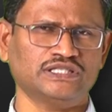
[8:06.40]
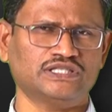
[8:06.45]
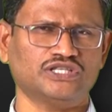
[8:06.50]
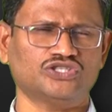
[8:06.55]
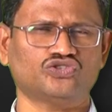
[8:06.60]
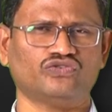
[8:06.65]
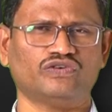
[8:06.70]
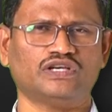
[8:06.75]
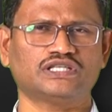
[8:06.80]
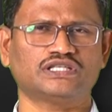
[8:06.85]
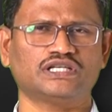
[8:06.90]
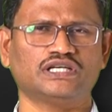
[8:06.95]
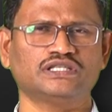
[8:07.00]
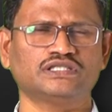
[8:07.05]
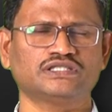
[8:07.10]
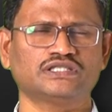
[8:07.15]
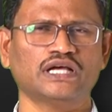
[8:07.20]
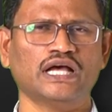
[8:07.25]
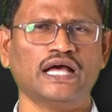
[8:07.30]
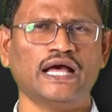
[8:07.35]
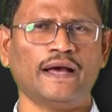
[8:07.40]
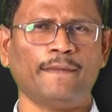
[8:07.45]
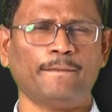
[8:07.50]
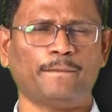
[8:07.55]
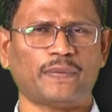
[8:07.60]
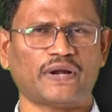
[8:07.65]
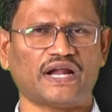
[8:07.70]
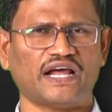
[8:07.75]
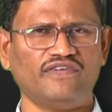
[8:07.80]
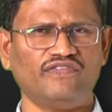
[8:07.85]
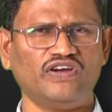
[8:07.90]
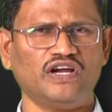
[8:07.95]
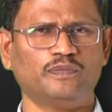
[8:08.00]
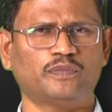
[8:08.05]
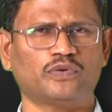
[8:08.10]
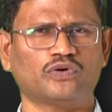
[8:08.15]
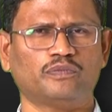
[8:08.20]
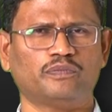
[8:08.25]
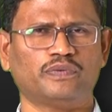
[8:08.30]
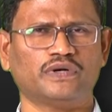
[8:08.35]
situations, private
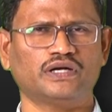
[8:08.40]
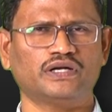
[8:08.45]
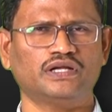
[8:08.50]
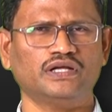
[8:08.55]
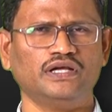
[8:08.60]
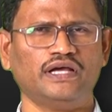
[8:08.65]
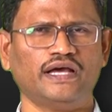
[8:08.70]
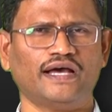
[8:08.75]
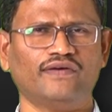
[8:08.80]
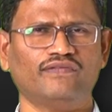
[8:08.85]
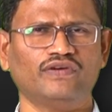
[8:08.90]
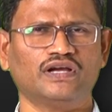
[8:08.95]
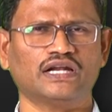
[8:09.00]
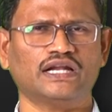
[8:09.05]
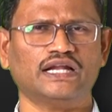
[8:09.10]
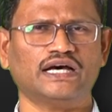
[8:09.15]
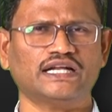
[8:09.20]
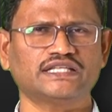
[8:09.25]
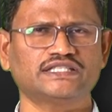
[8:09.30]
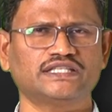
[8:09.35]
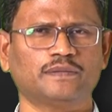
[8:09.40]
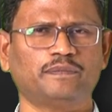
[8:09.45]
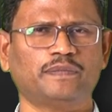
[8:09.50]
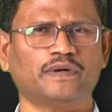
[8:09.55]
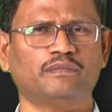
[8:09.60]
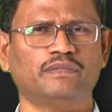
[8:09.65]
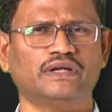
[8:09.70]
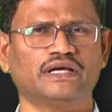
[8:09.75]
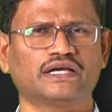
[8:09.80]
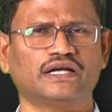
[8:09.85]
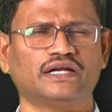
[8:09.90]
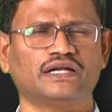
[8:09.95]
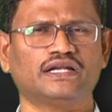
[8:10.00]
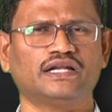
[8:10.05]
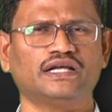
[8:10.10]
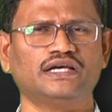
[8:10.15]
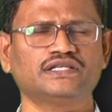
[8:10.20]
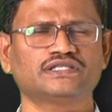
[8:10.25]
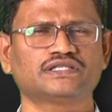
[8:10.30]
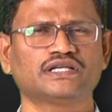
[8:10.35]
property having larger public
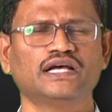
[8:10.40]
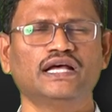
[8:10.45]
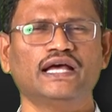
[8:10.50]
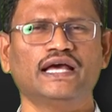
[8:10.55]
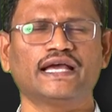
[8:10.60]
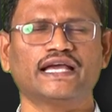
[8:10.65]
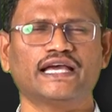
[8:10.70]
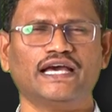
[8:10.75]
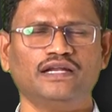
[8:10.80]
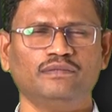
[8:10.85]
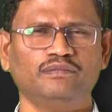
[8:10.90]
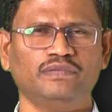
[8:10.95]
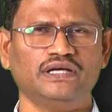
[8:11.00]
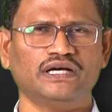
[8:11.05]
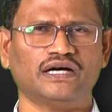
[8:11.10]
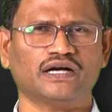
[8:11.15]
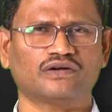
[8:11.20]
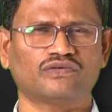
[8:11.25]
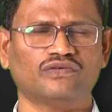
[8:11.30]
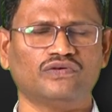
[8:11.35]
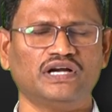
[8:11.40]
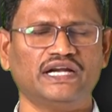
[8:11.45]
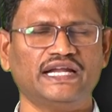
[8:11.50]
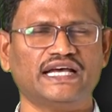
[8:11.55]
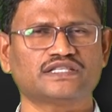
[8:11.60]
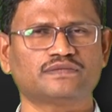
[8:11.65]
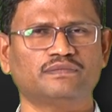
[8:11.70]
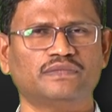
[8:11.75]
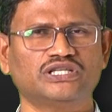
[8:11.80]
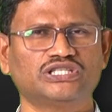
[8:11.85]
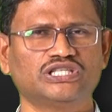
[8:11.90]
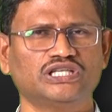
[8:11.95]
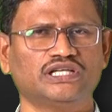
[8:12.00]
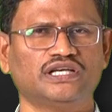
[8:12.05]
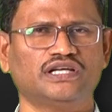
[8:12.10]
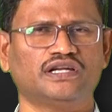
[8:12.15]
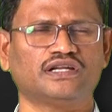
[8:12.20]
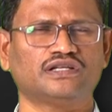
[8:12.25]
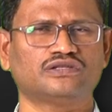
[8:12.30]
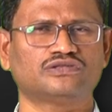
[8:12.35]
interest can be acquired as
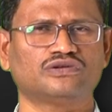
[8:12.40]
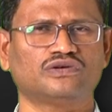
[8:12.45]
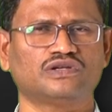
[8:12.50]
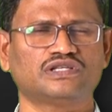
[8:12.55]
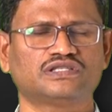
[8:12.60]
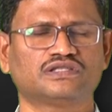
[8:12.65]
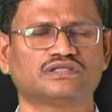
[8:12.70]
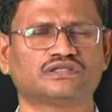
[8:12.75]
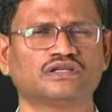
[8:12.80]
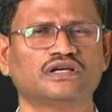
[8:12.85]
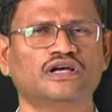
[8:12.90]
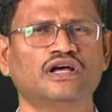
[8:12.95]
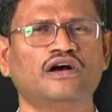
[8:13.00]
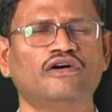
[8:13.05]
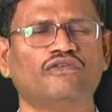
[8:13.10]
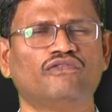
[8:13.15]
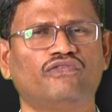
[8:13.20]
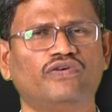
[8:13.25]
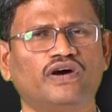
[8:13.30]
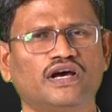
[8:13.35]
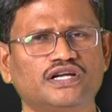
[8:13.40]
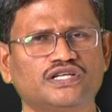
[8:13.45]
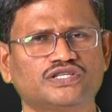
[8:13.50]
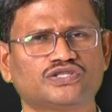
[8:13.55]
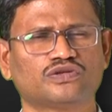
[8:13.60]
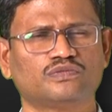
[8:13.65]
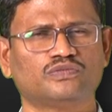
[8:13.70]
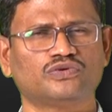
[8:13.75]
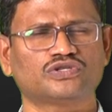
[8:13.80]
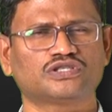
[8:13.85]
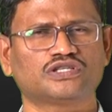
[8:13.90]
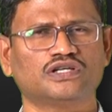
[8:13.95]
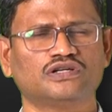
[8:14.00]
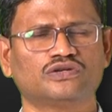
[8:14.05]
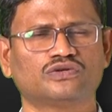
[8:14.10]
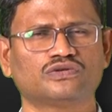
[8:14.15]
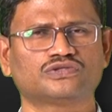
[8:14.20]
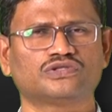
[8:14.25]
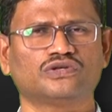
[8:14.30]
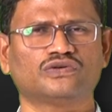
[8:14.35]
material resource for distribution
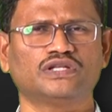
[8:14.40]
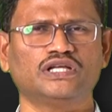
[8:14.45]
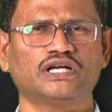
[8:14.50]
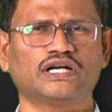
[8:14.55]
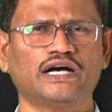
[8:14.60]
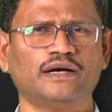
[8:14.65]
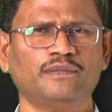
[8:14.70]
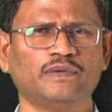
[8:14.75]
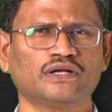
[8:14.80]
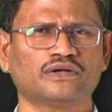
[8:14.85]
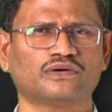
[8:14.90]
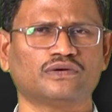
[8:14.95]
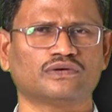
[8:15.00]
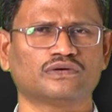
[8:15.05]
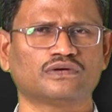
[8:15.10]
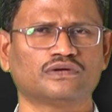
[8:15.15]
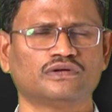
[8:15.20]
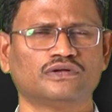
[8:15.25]
to serve the common good.